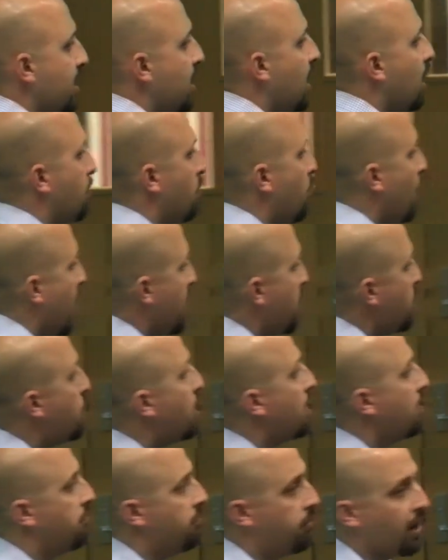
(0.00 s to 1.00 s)
it up where you
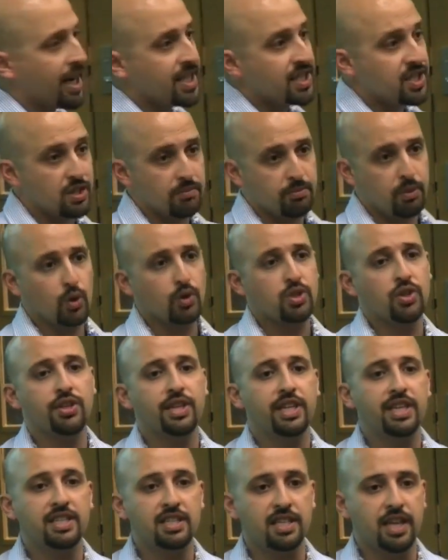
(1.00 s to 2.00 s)
can find support on
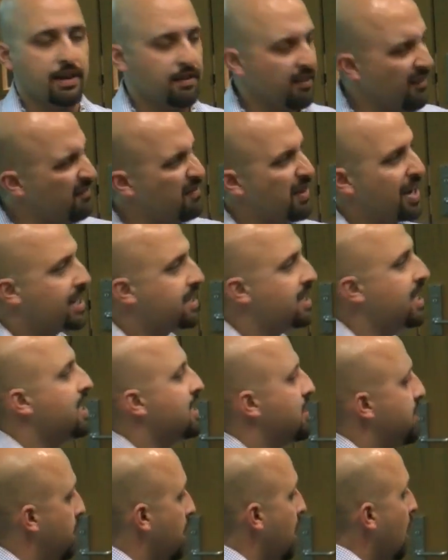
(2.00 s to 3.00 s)
the internet.
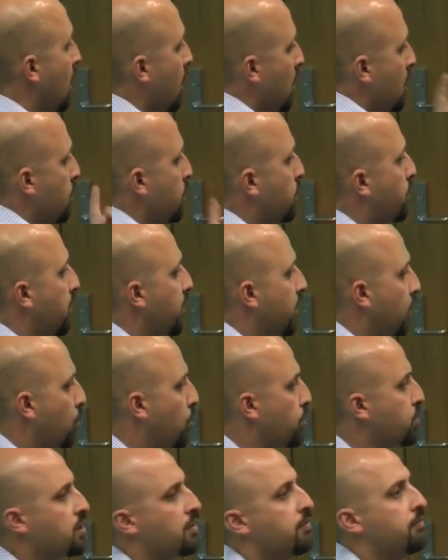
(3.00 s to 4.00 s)
Fantastic. You can
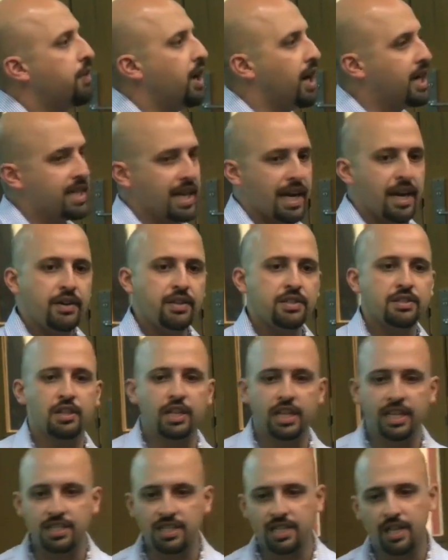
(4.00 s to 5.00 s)
also find areas of
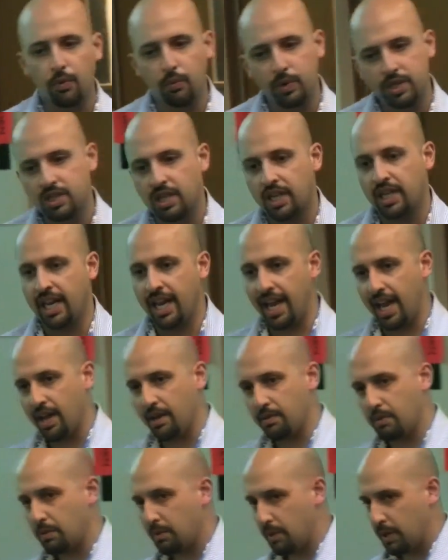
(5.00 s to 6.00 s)
the internet which are going to
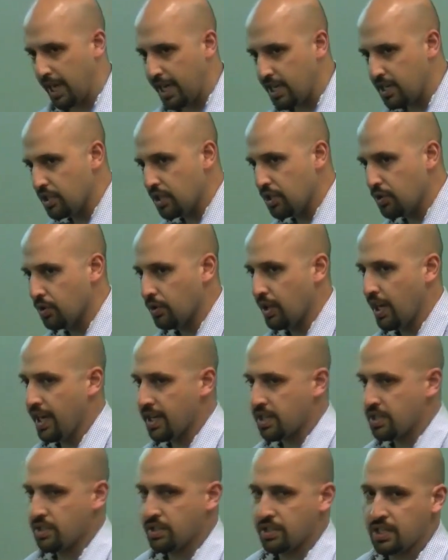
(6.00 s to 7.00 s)
hinder your
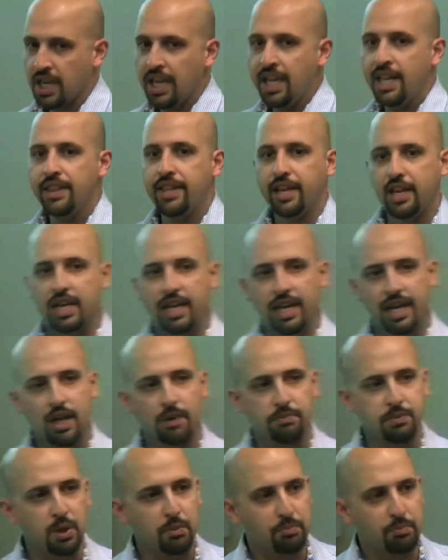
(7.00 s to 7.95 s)
actions. They're going to help you